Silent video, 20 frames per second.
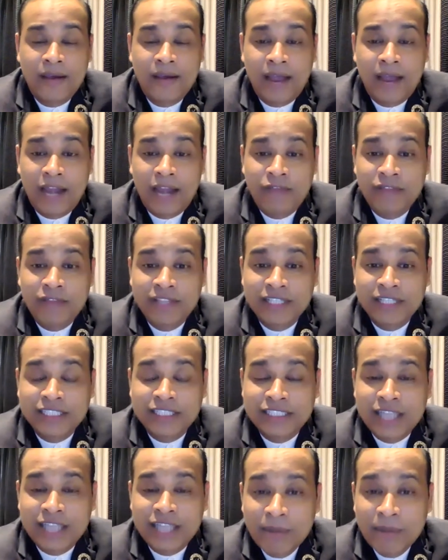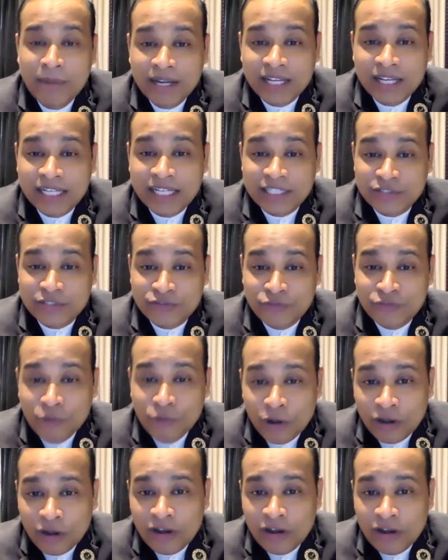And when the stomach is
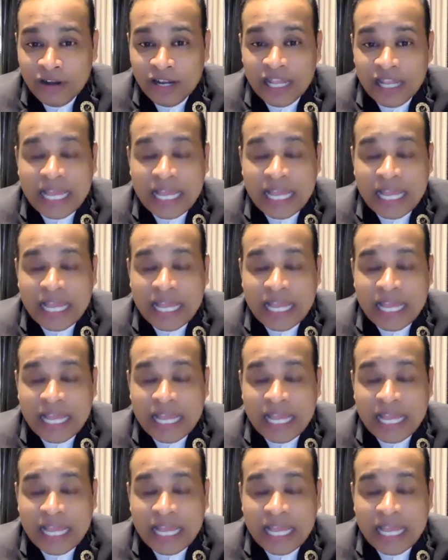full,